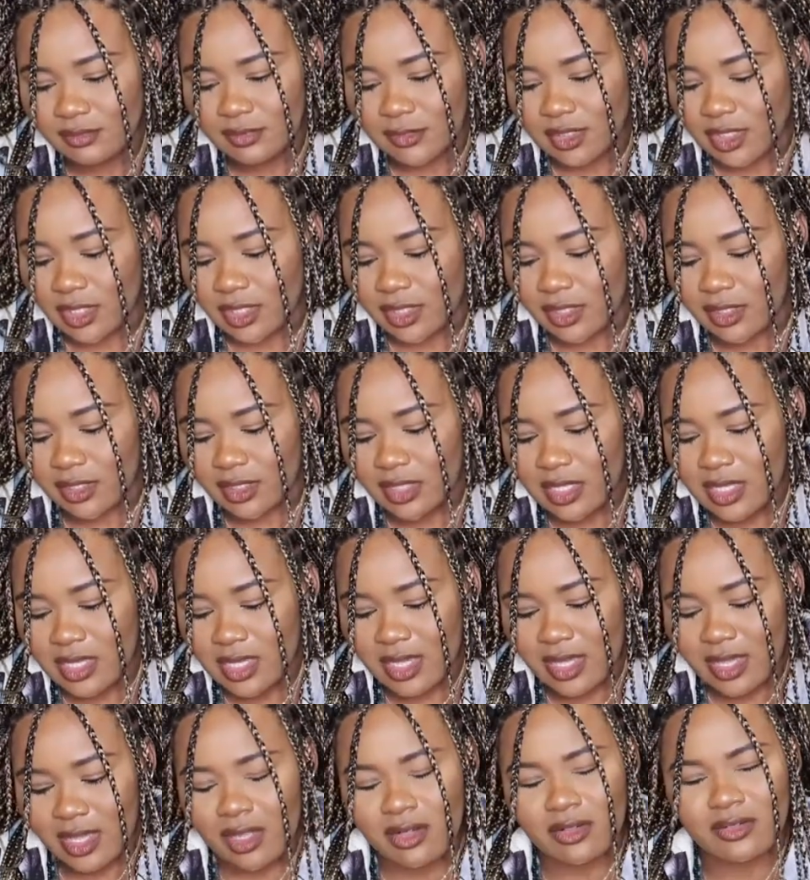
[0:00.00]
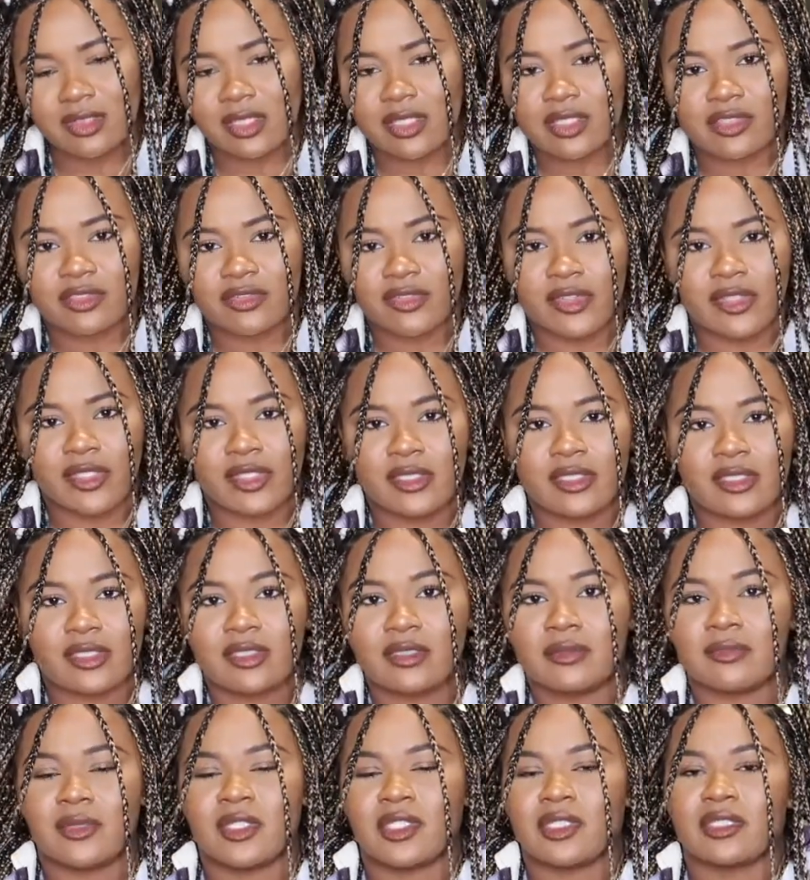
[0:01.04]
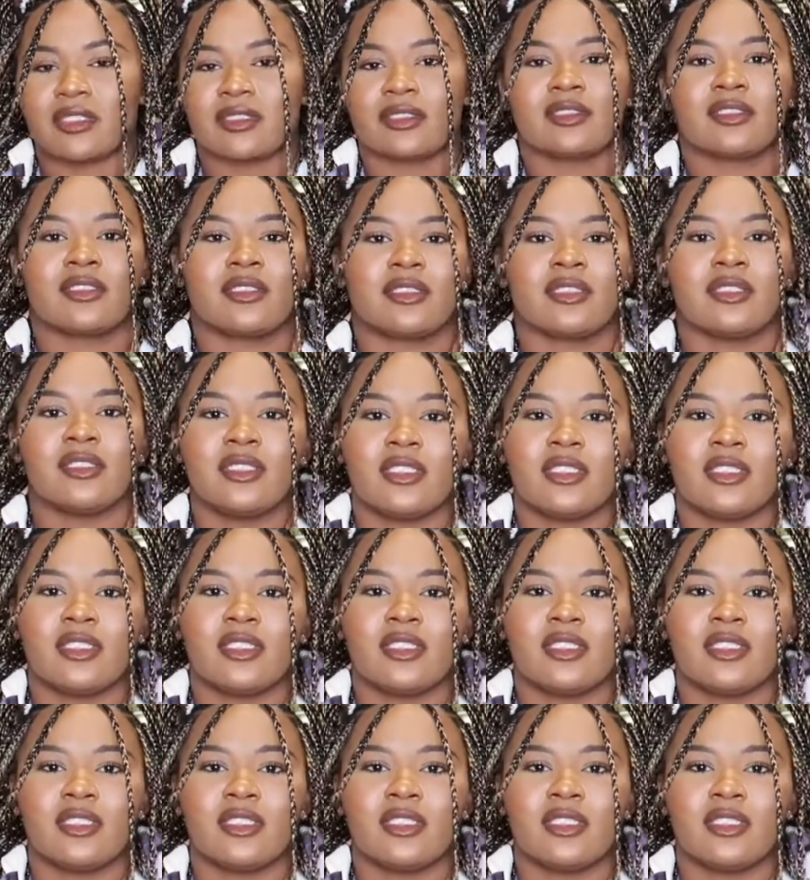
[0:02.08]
yeah. I don't think it's rigged, because